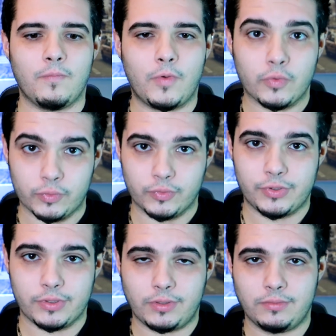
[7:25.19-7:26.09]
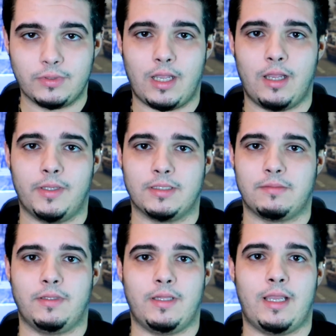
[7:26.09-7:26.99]
crucial, and
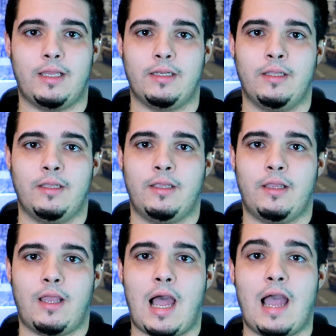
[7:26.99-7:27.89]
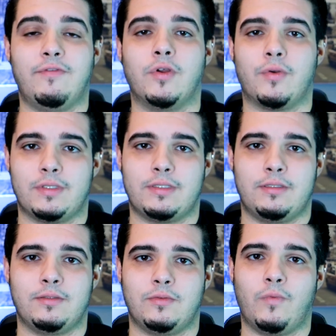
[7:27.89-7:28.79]
something that I've noticed
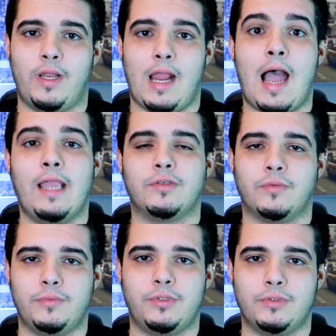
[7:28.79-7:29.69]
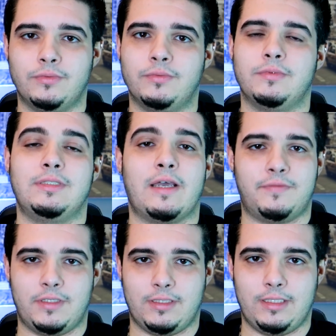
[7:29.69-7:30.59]
when I don't do
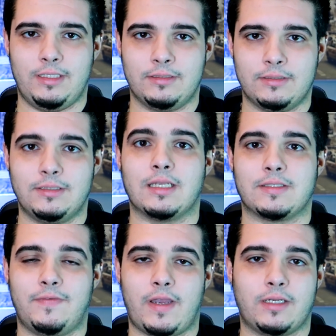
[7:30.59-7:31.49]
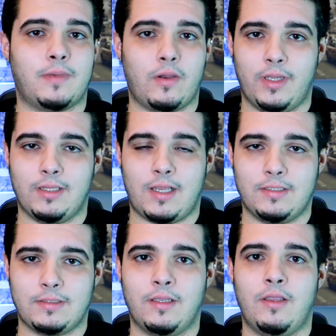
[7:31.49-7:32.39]
definitely does affect my weight
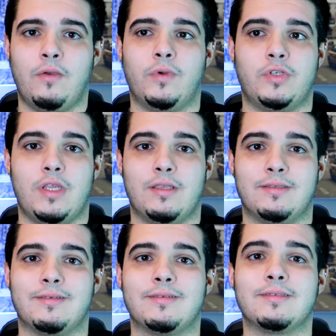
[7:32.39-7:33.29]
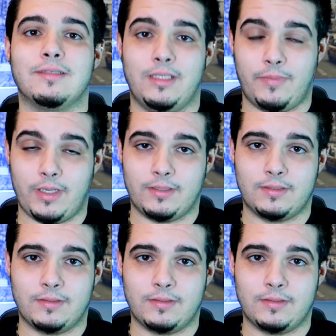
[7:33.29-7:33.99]
loss, which is sleeping.